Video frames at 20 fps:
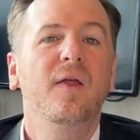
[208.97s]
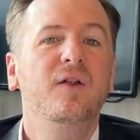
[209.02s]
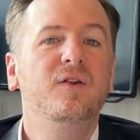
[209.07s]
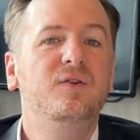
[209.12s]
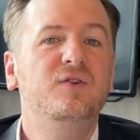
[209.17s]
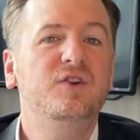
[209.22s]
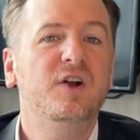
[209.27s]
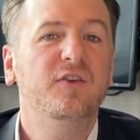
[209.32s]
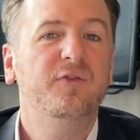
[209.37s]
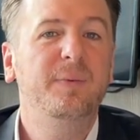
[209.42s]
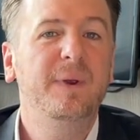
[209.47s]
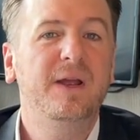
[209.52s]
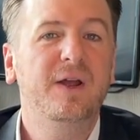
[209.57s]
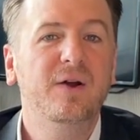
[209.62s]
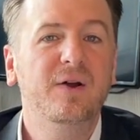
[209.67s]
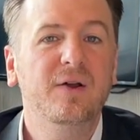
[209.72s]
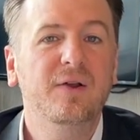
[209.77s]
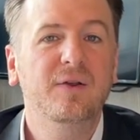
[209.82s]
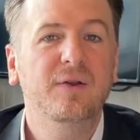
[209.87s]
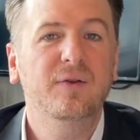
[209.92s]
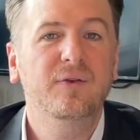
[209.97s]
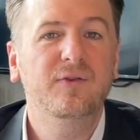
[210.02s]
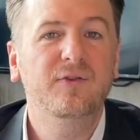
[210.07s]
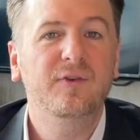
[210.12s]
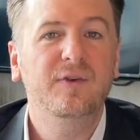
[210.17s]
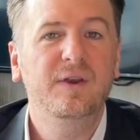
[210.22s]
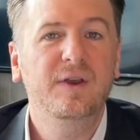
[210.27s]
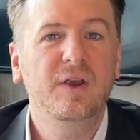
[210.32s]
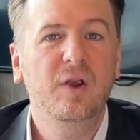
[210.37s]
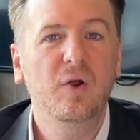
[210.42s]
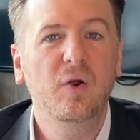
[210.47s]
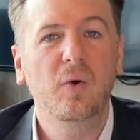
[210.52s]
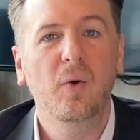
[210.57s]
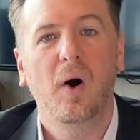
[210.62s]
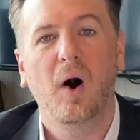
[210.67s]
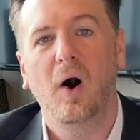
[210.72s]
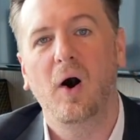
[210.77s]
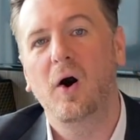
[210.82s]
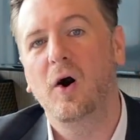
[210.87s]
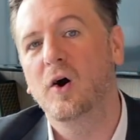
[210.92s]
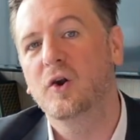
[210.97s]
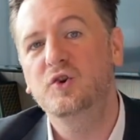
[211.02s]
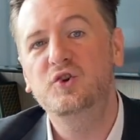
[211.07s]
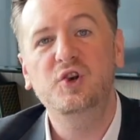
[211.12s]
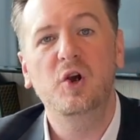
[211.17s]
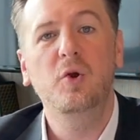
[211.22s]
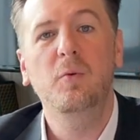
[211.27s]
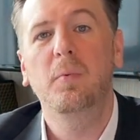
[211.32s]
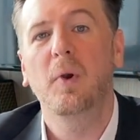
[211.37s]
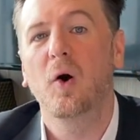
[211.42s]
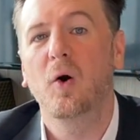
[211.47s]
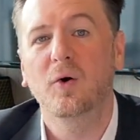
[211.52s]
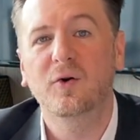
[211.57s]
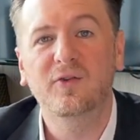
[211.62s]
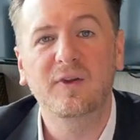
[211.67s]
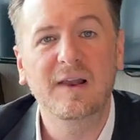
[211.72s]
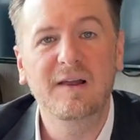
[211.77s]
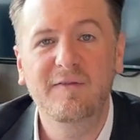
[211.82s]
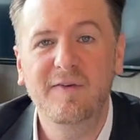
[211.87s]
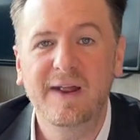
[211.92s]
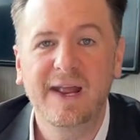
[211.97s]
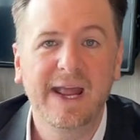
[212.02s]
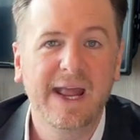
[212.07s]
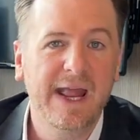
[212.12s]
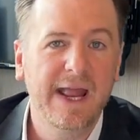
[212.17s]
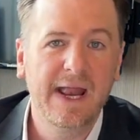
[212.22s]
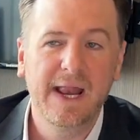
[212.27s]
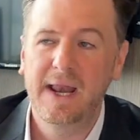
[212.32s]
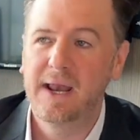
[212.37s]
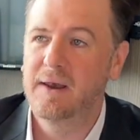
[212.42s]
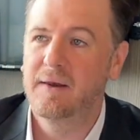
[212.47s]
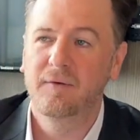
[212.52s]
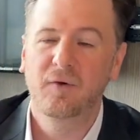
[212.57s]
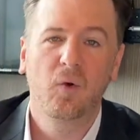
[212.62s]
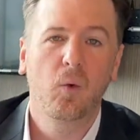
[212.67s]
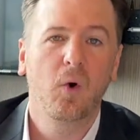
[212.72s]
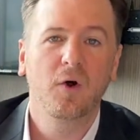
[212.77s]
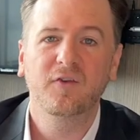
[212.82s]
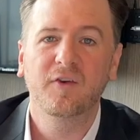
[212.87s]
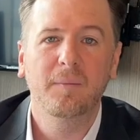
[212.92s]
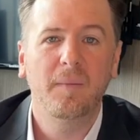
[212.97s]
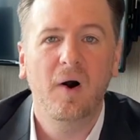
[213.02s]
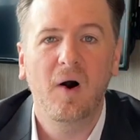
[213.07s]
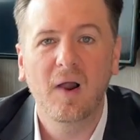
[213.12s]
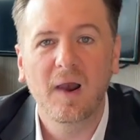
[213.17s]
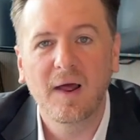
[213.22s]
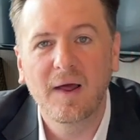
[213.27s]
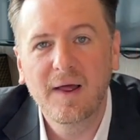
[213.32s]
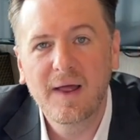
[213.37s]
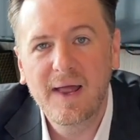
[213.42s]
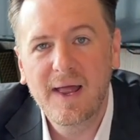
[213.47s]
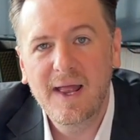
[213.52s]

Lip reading: Just because you are Joe Bloggs living in Guatemala